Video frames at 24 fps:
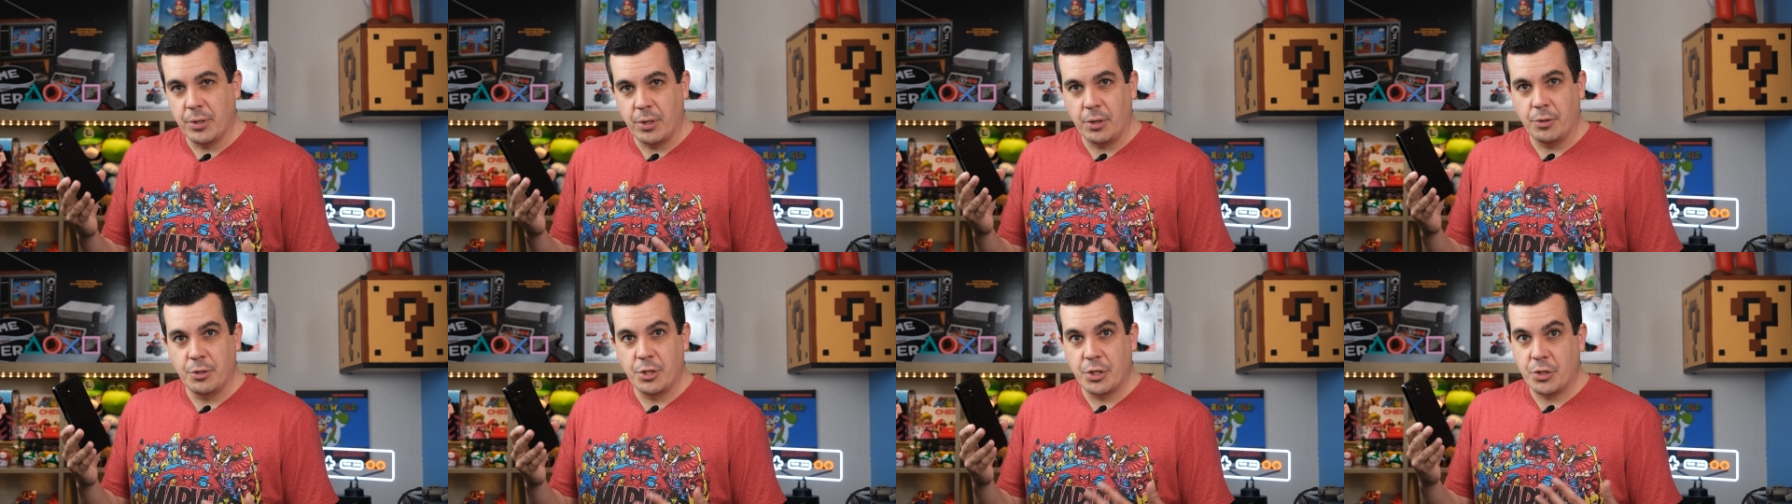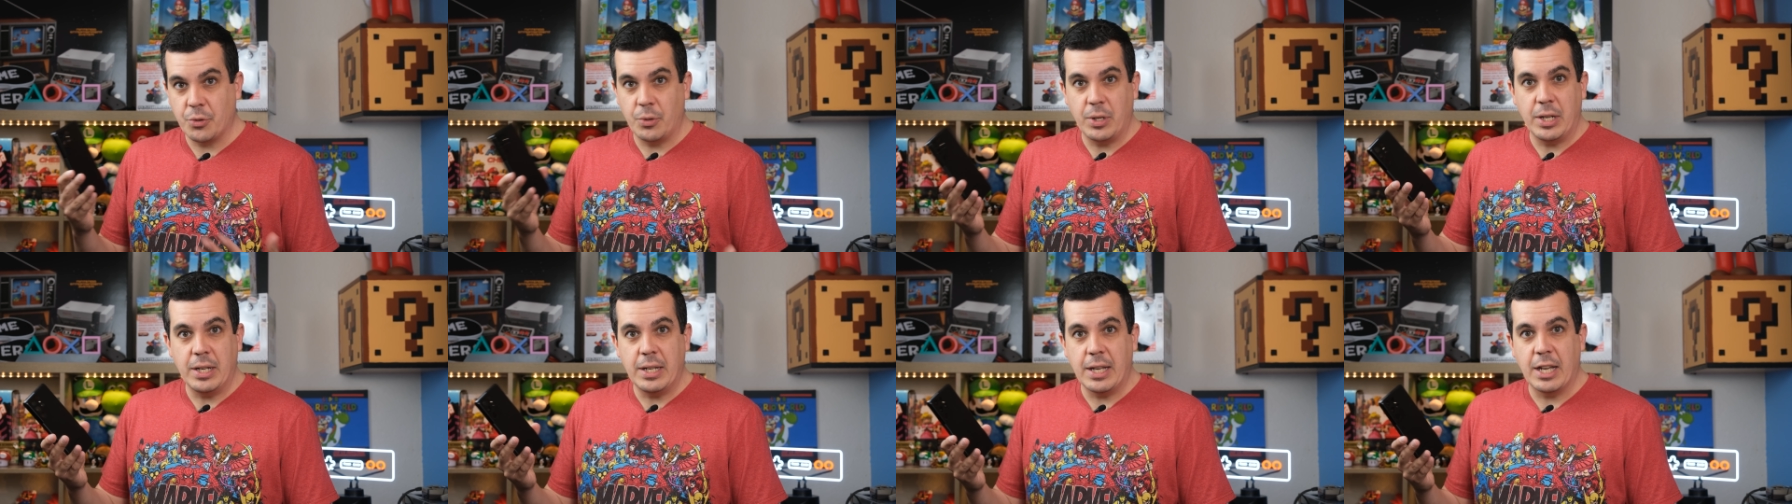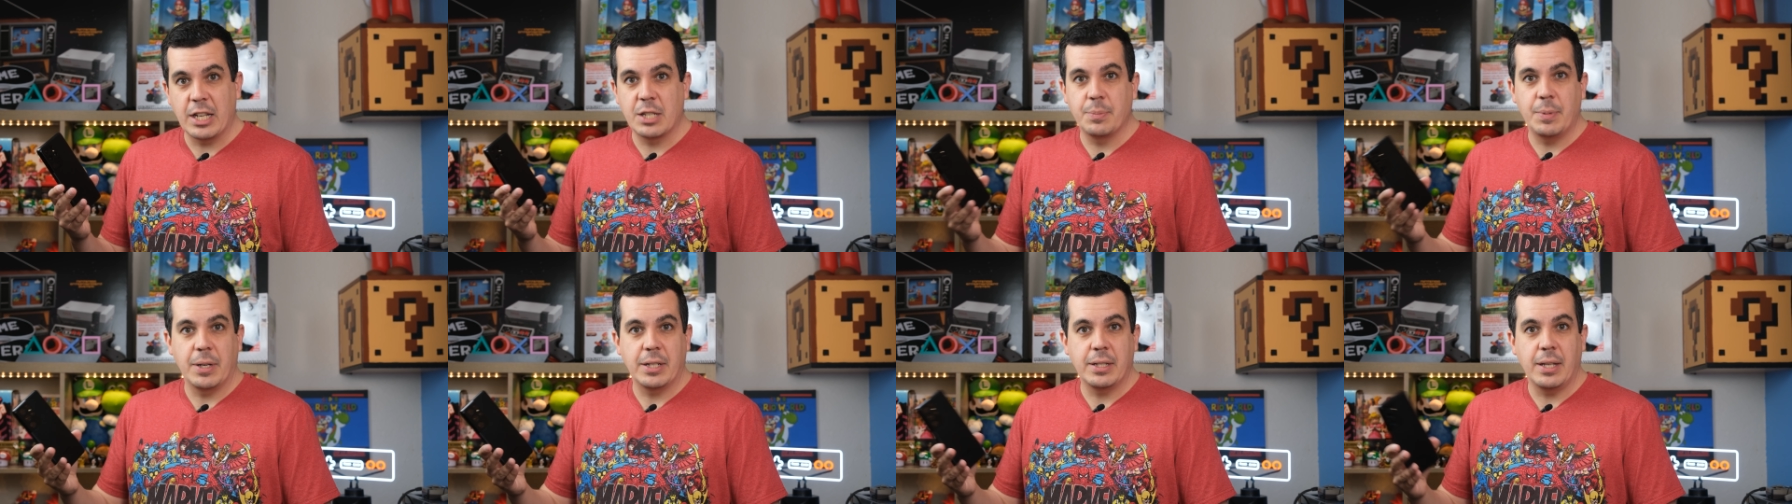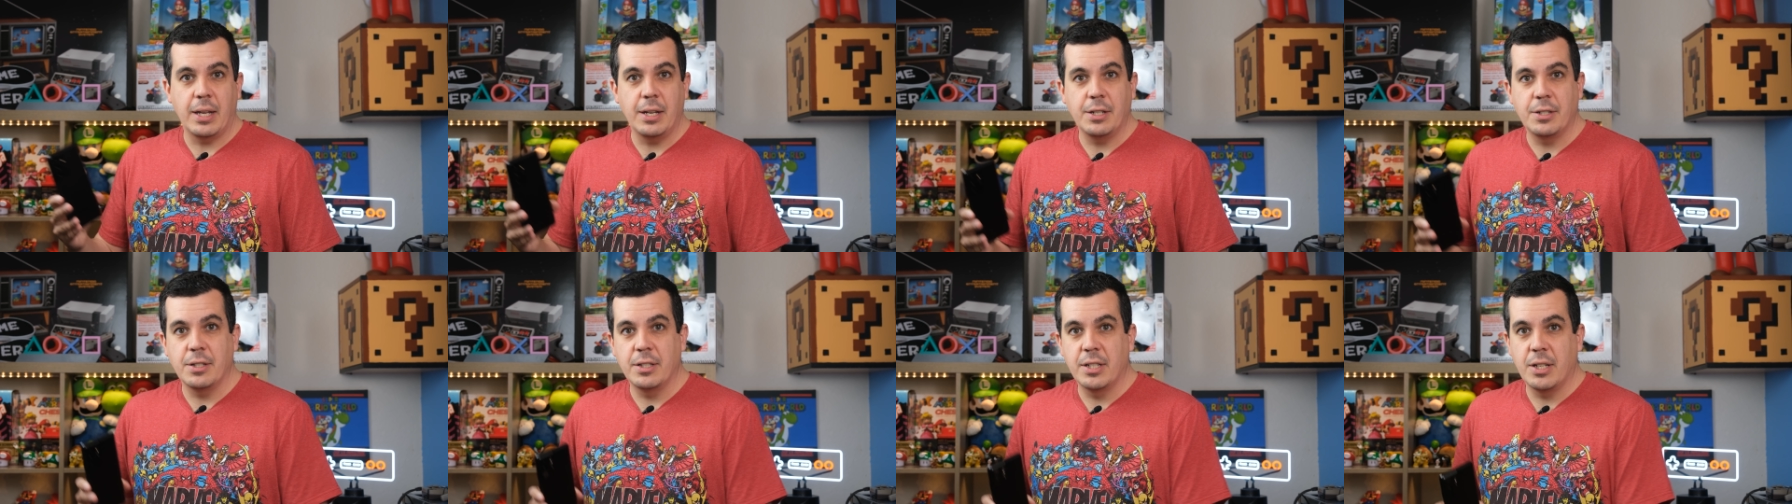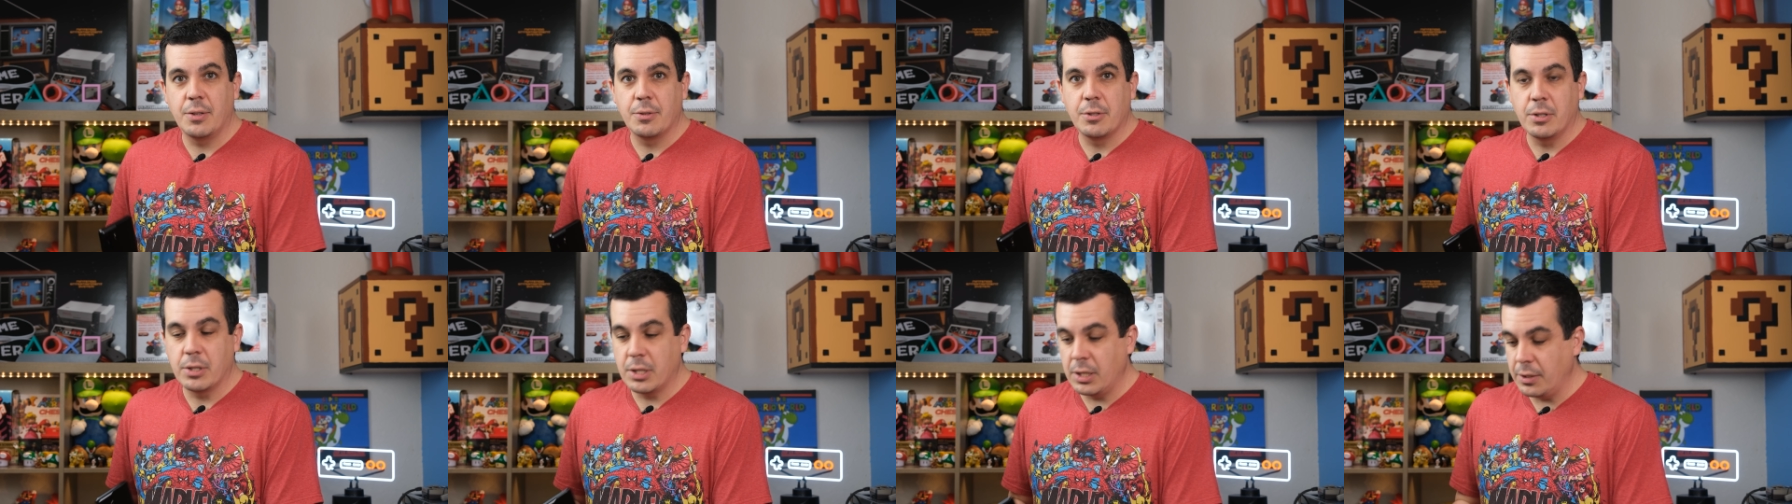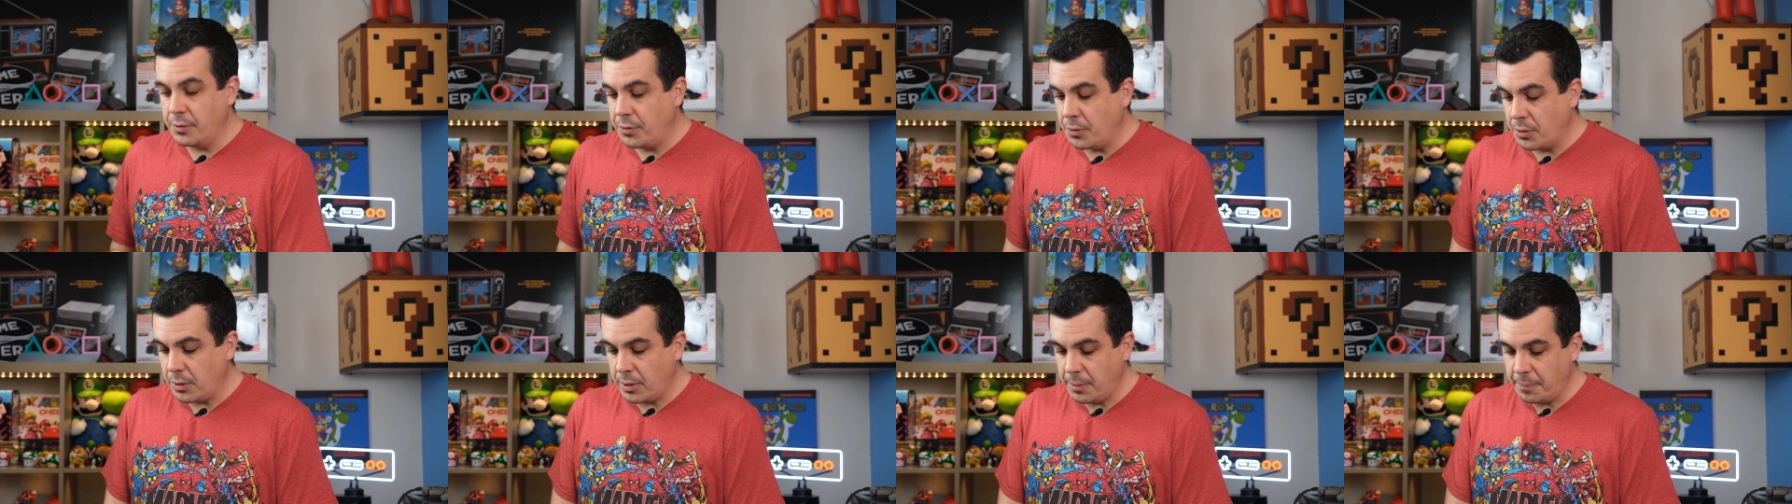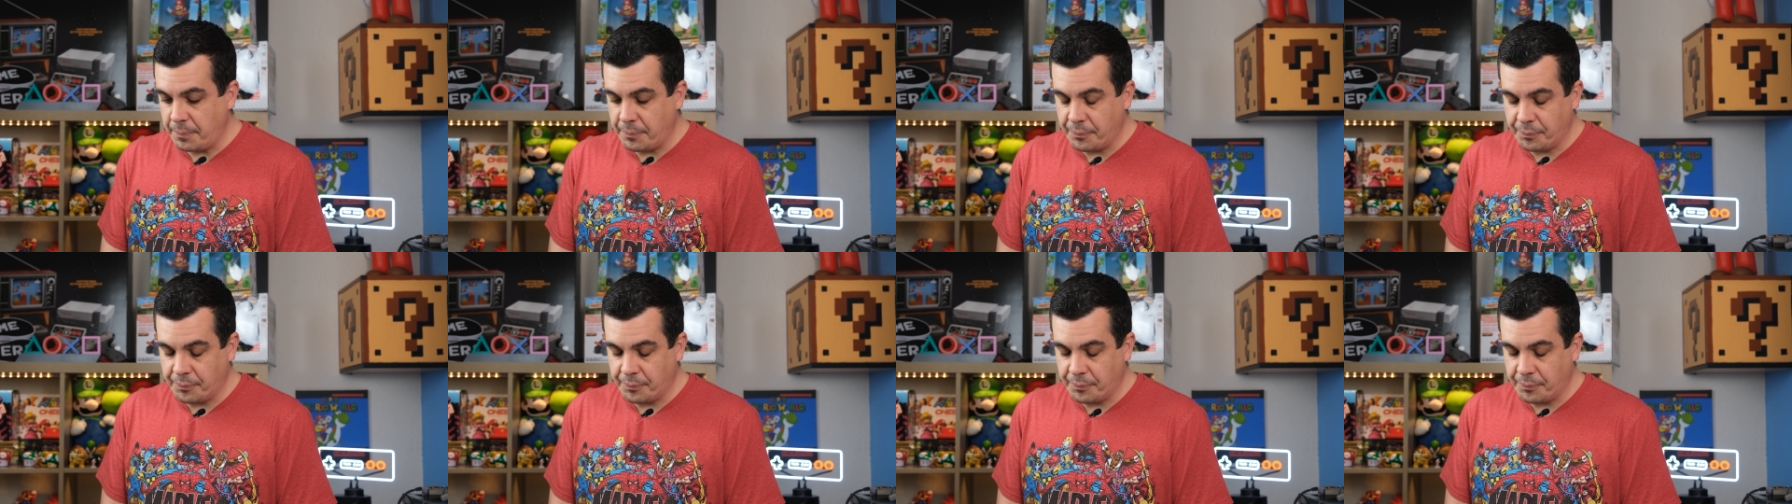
those three expectations I was looking for?